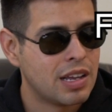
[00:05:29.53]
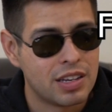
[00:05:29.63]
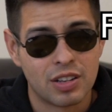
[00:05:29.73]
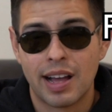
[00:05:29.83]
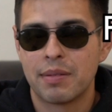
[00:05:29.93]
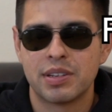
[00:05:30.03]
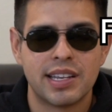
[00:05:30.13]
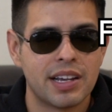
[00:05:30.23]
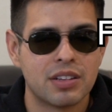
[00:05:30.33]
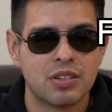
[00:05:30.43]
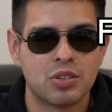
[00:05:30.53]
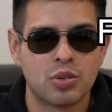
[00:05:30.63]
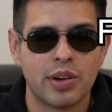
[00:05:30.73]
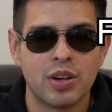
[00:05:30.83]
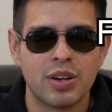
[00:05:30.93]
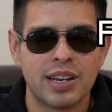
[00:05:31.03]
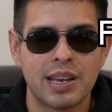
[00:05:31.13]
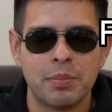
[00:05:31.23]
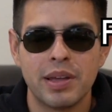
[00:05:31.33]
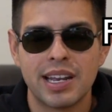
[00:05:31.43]
you'll have to take it to Toyota and
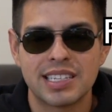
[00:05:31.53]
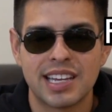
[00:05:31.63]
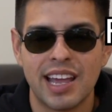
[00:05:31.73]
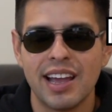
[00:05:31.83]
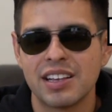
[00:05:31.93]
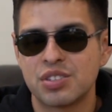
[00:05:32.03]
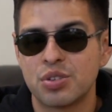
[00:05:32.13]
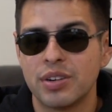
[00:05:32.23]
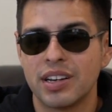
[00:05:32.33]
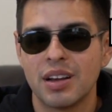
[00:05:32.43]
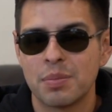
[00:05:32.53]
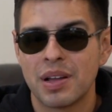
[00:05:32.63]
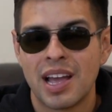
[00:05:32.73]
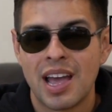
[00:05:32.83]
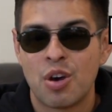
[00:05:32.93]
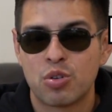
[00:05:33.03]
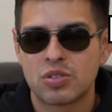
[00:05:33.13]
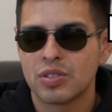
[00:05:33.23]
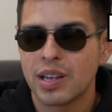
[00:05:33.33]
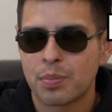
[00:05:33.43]
admit it, say, hey, I screwed it up,
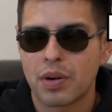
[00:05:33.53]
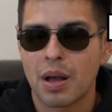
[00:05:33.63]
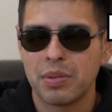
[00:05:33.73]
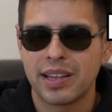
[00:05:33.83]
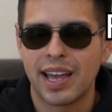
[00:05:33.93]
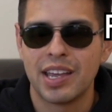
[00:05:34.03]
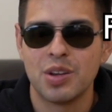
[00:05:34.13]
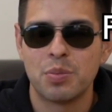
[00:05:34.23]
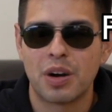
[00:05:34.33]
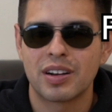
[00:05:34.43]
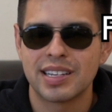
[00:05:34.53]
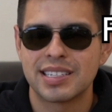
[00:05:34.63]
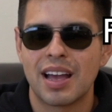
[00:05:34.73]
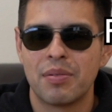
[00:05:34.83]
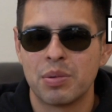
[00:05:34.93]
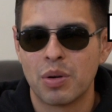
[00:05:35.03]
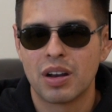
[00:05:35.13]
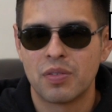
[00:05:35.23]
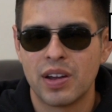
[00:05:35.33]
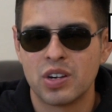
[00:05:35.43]
which will then probably get you marked as having
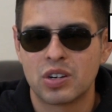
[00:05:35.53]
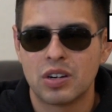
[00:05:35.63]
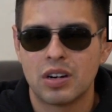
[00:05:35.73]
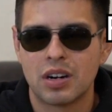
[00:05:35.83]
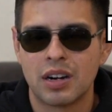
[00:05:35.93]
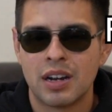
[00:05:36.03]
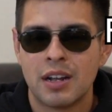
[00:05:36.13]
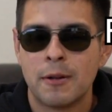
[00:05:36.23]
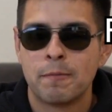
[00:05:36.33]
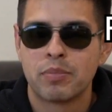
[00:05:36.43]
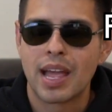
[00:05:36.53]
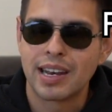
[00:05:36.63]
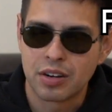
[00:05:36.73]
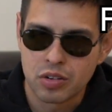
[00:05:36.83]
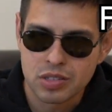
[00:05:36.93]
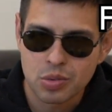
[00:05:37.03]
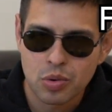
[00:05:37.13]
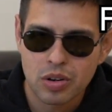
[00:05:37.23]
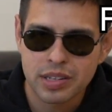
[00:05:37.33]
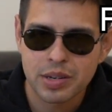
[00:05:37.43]
modified your car. And there goes the
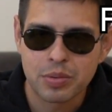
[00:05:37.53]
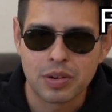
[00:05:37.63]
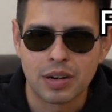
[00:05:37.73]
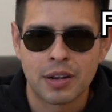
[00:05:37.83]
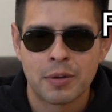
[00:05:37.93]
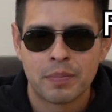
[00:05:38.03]
warranty work.